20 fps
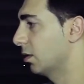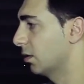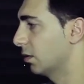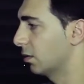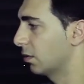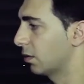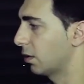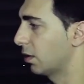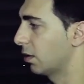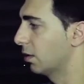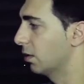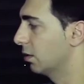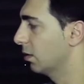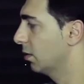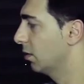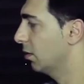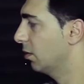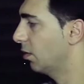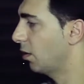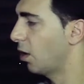Okay,
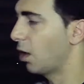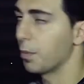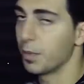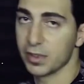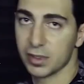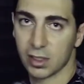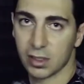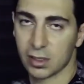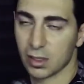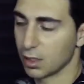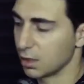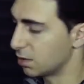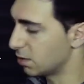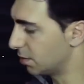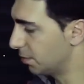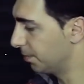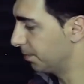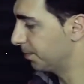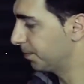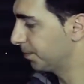opposite sides.
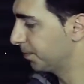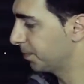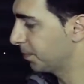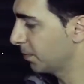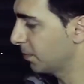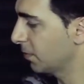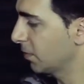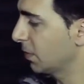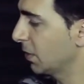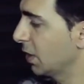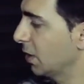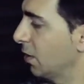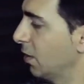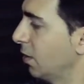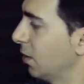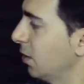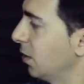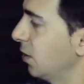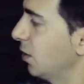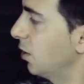
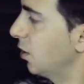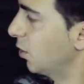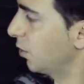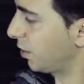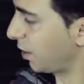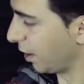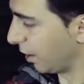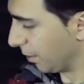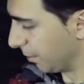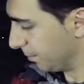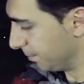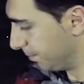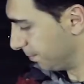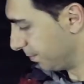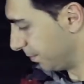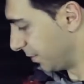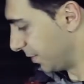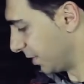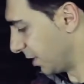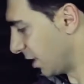Okay,
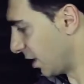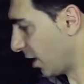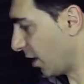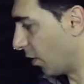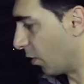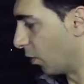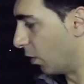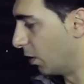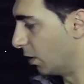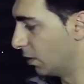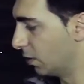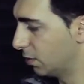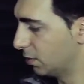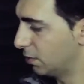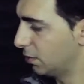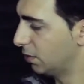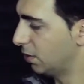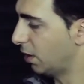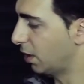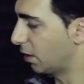now
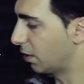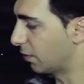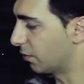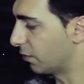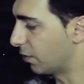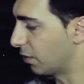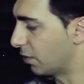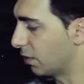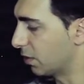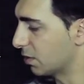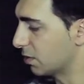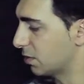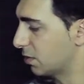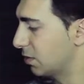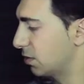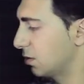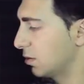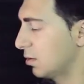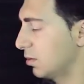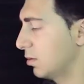I can turn
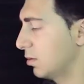this.